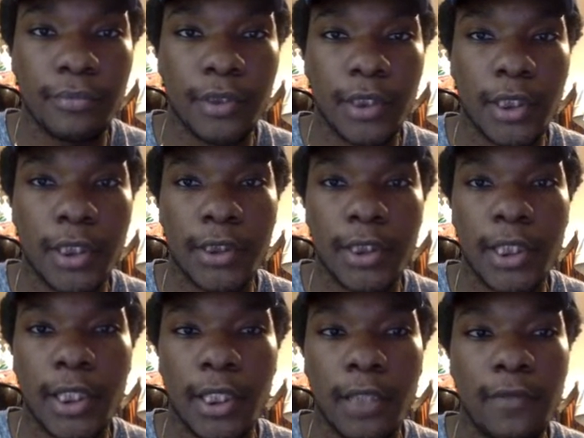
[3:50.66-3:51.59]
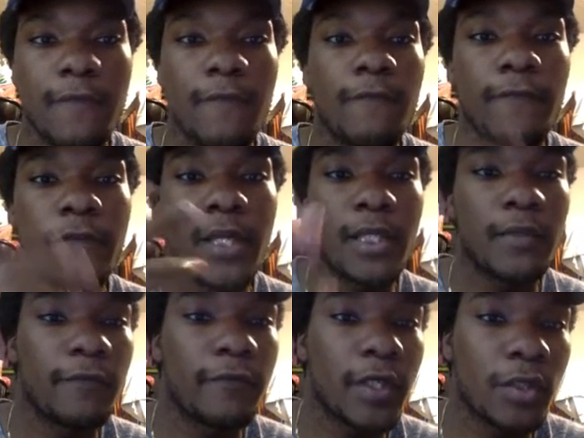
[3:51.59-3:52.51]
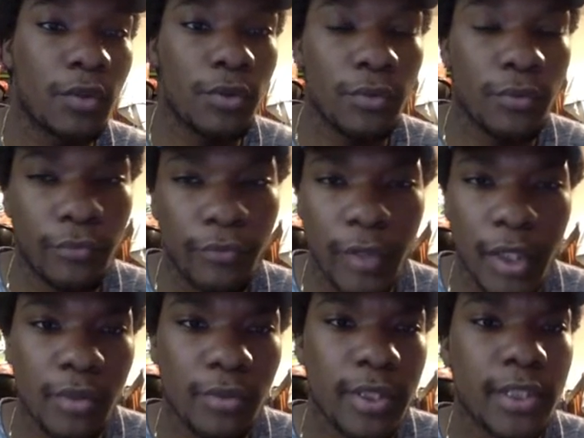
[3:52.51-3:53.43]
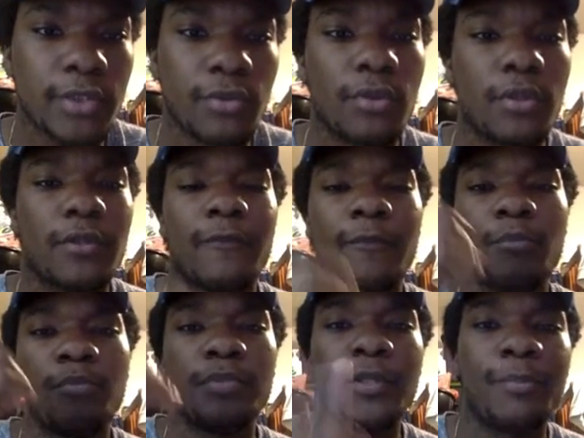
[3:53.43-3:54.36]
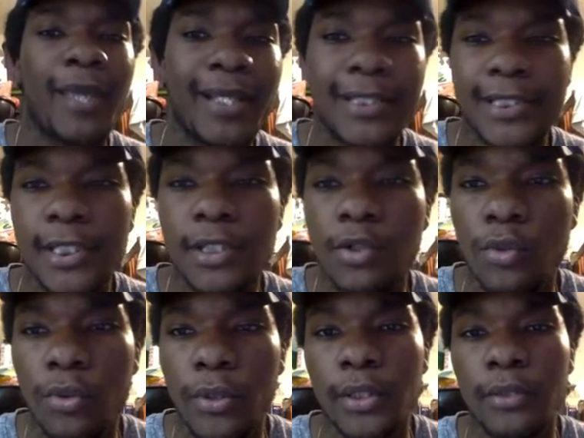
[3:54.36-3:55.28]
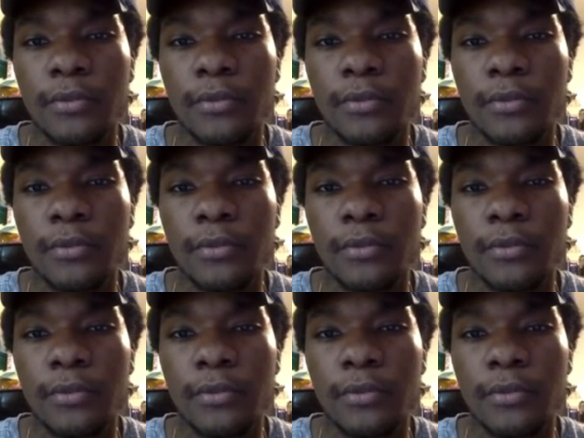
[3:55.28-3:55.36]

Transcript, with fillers: uh, the vi- vigor Vigorus or the Pegaxy coin